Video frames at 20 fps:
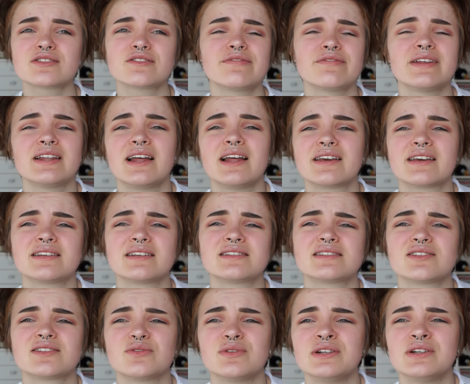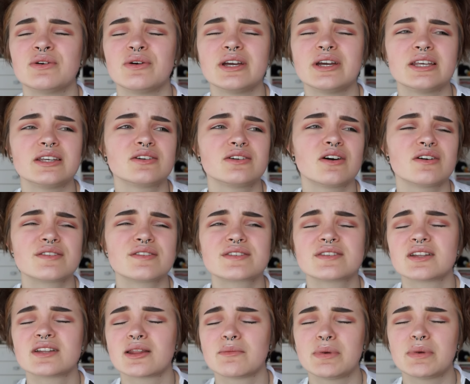I just feel like it's so annoying
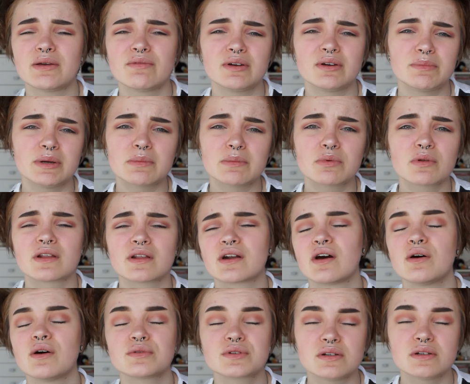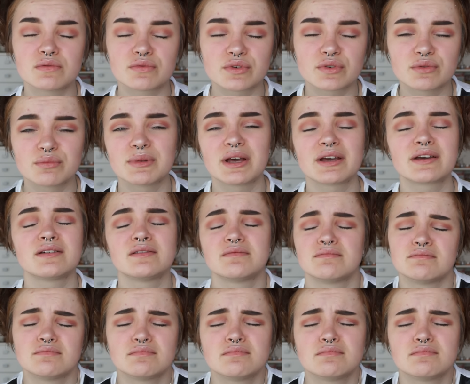constantly being with people in a hotel room. Like,